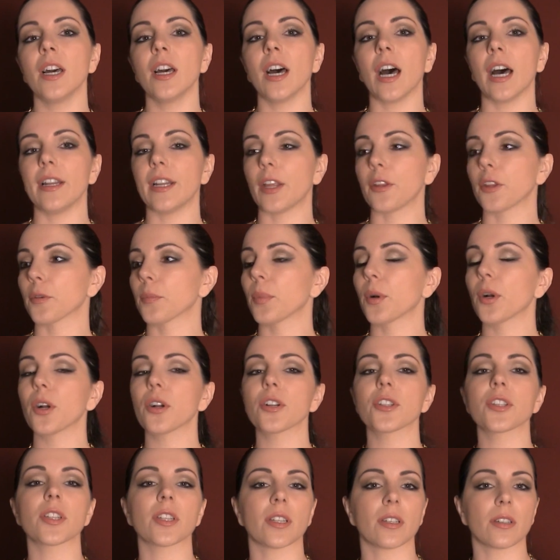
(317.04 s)
another
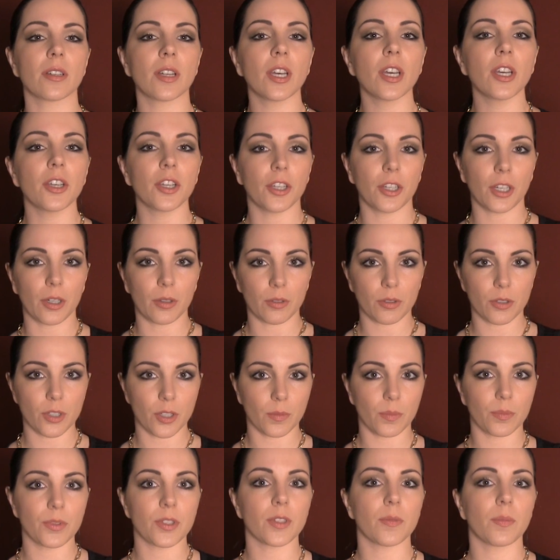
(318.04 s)
person,
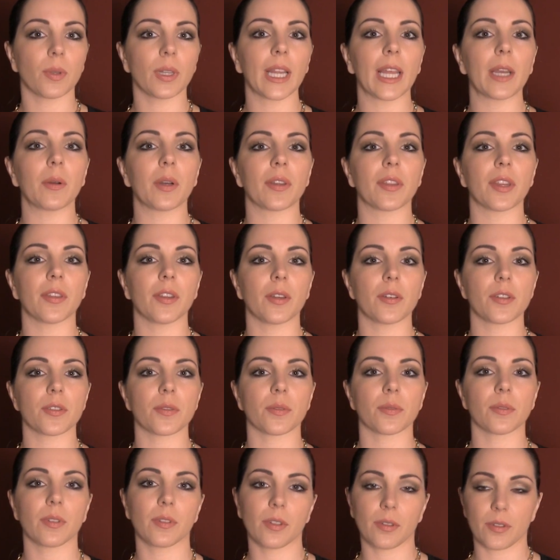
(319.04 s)
to play with in
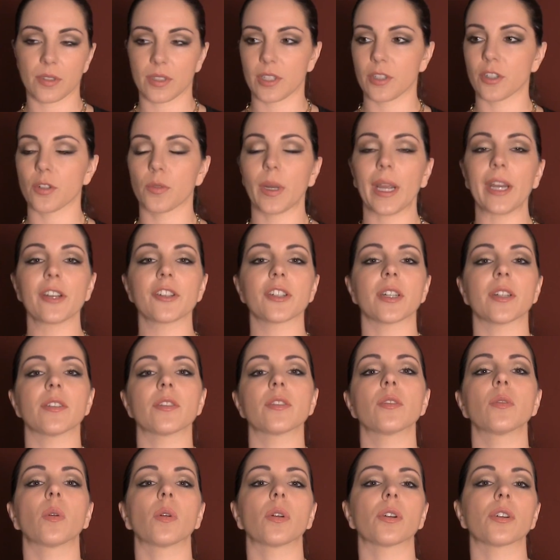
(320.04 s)
those situations
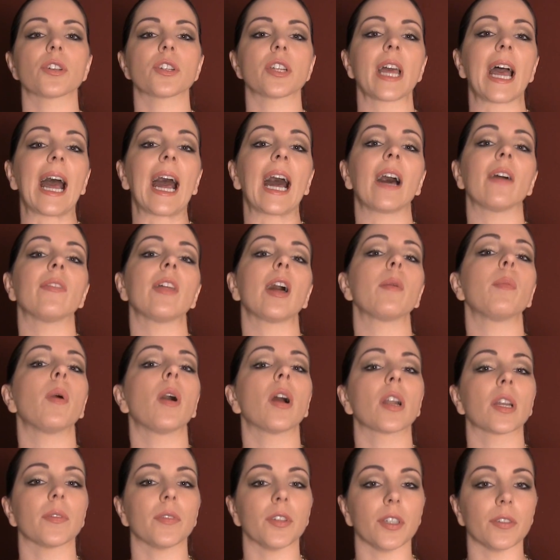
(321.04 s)
in order to have that
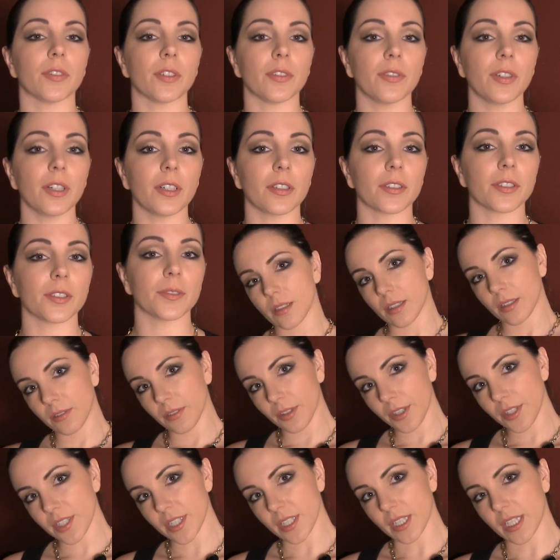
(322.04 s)
part of you fulfilled.
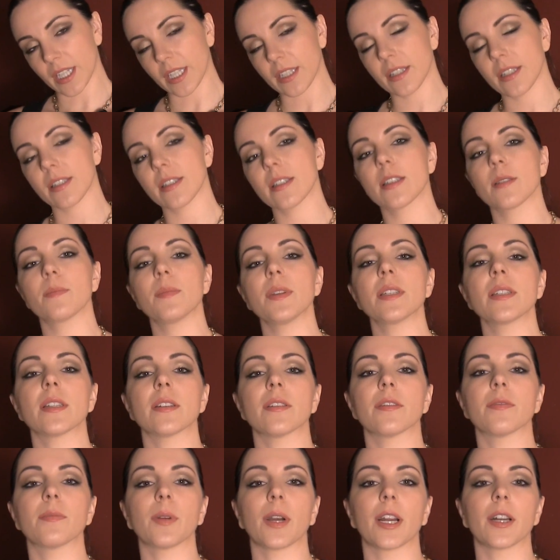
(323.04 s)
Conversely, the
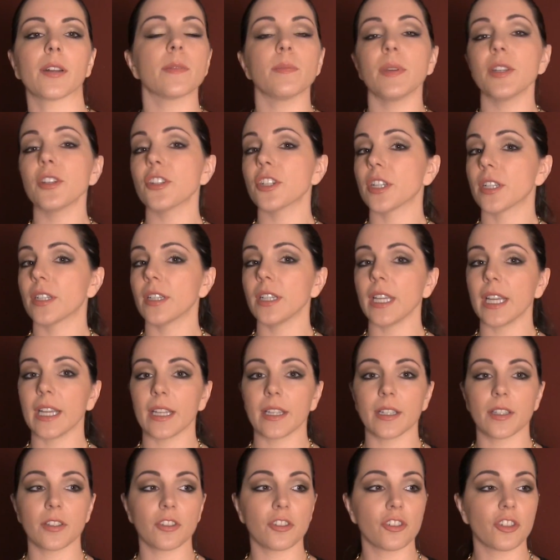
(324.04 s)
submissive part. Submission
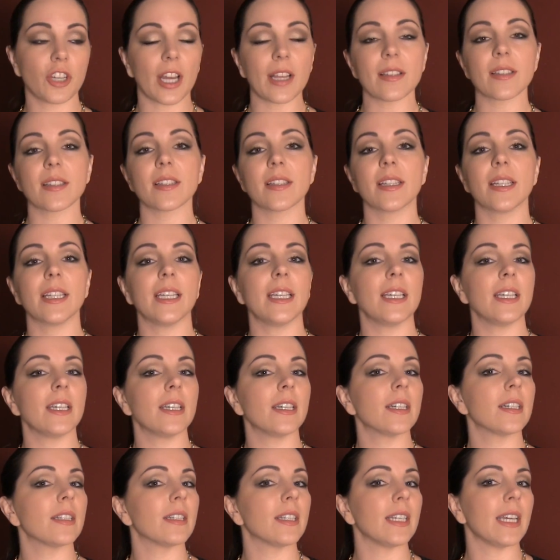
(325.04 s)
is just
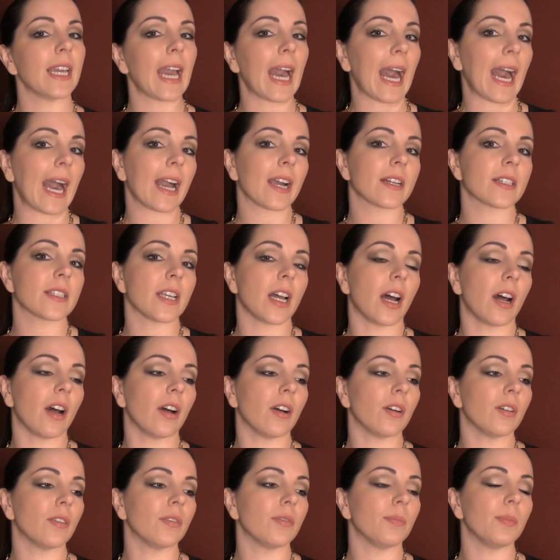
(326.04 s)
the act
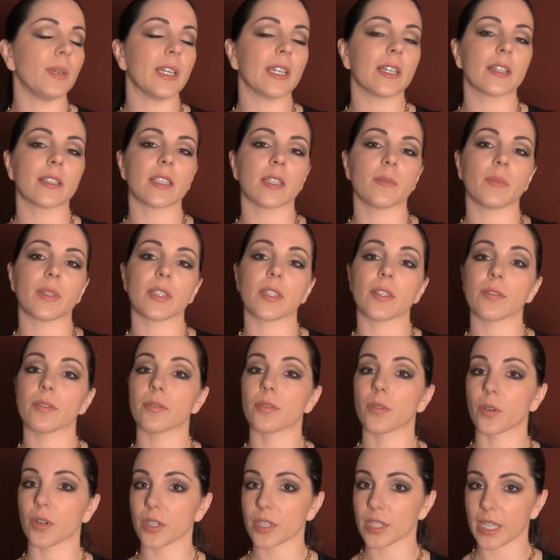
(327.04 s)
of being submissive
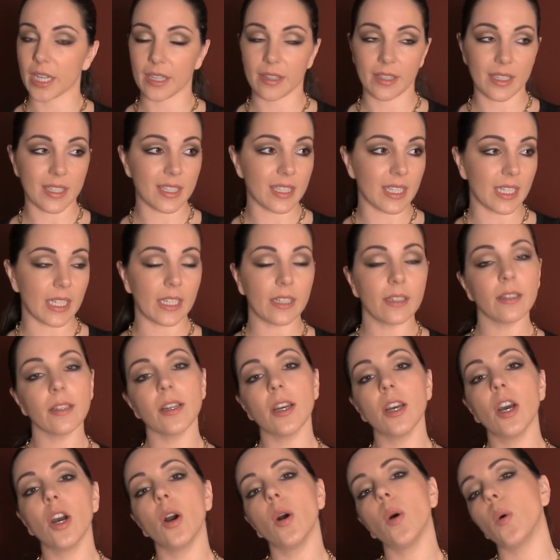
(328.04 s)
for, say, the scene,
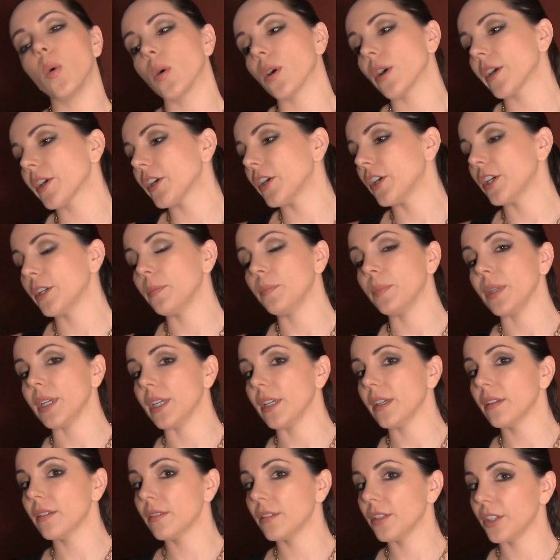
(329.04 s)
or it could
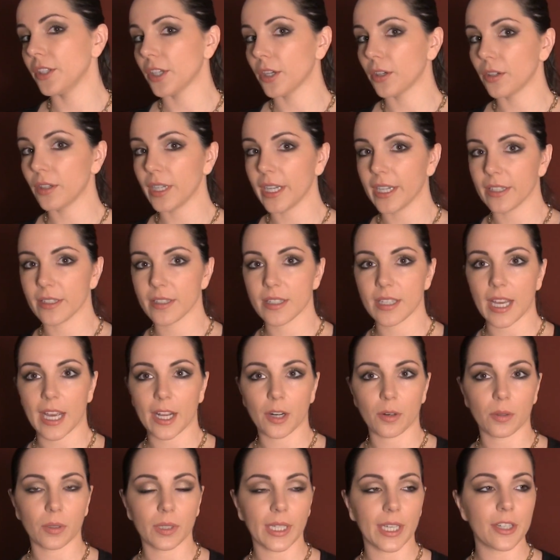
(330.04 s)
be, inside a
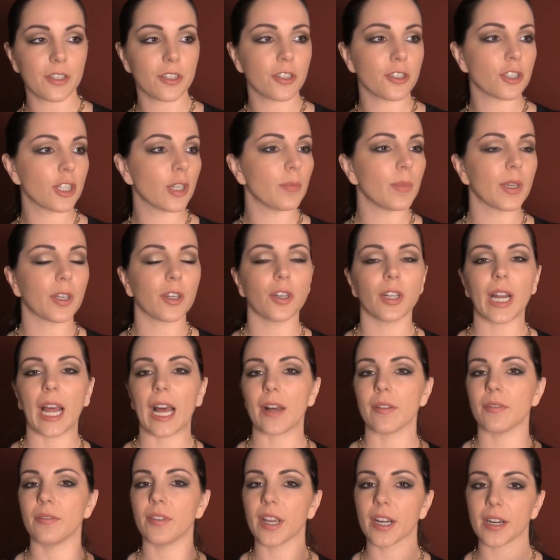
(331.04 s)
relationship. It could
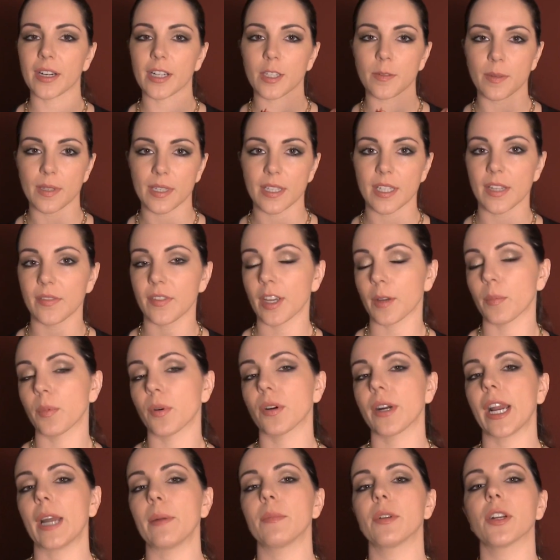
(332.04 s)
have very specific
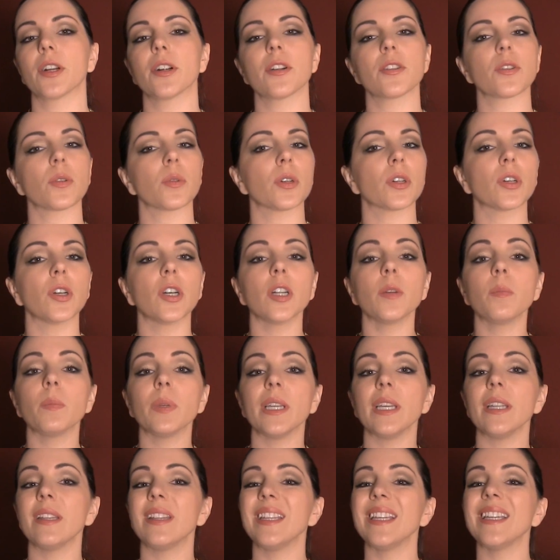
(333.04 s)
parameters, or it could
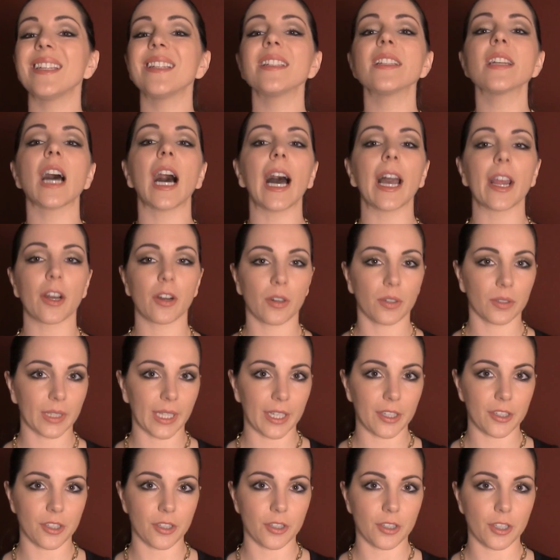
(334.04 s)
be the entire relationship.
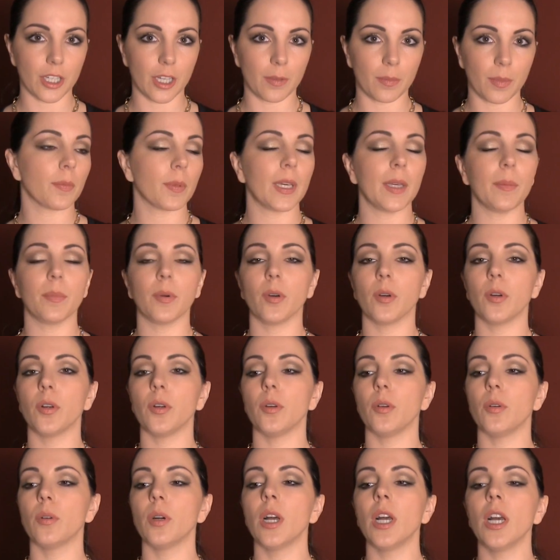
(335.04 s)
There are people
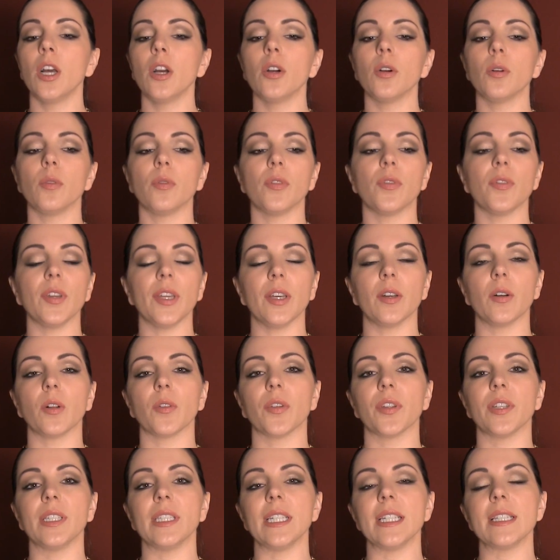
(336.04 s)
who feel
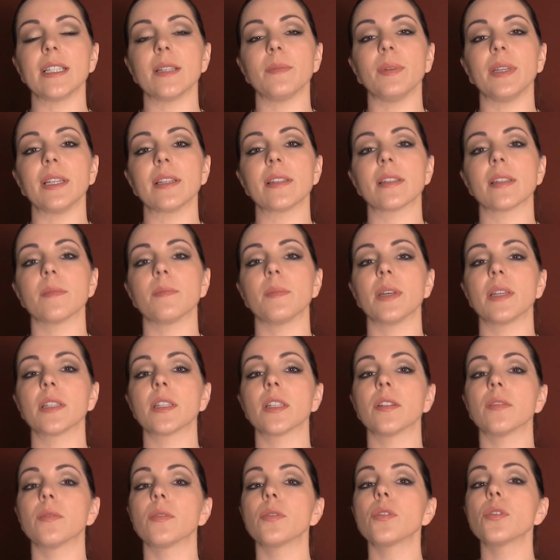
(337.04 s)
the need to be
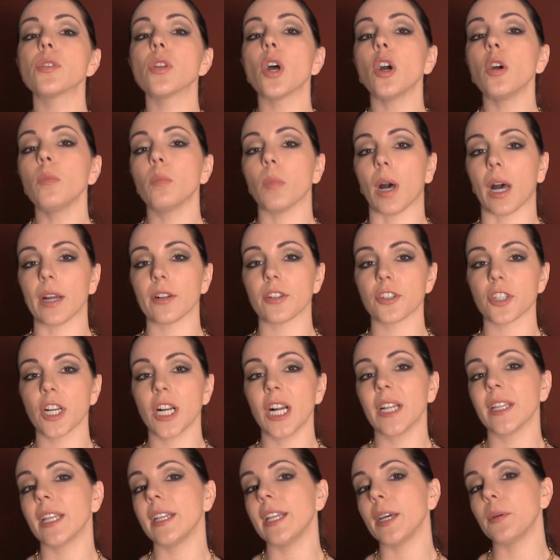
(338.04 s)
submissive so much
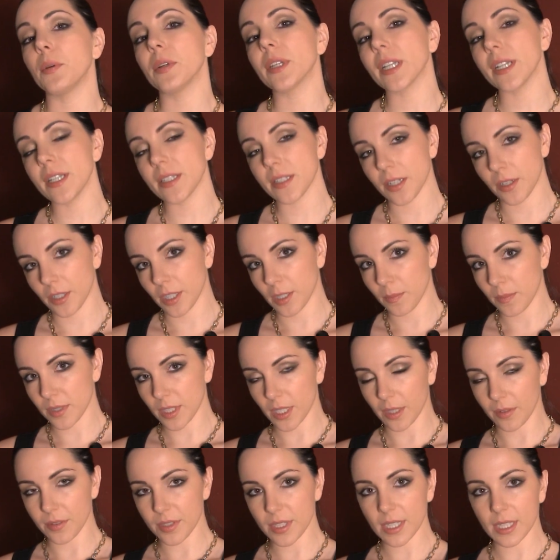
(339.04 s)
that they would consider
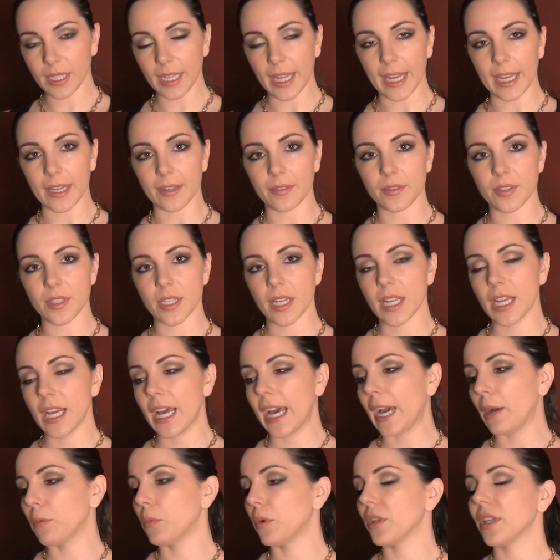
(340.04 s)
themselves slaves
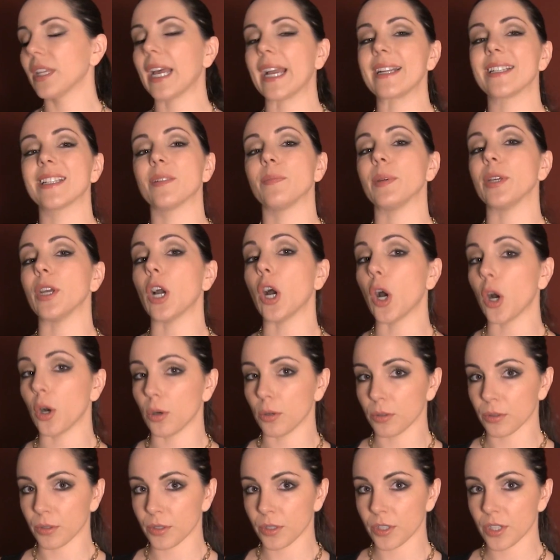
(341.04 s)
and would like to be
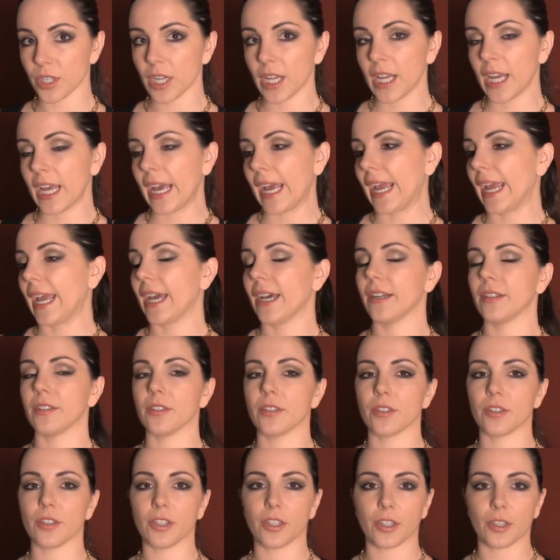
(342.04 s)
owned
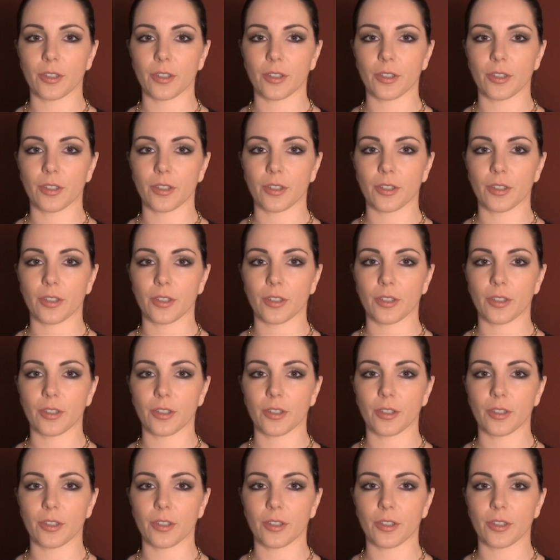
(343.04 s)
and,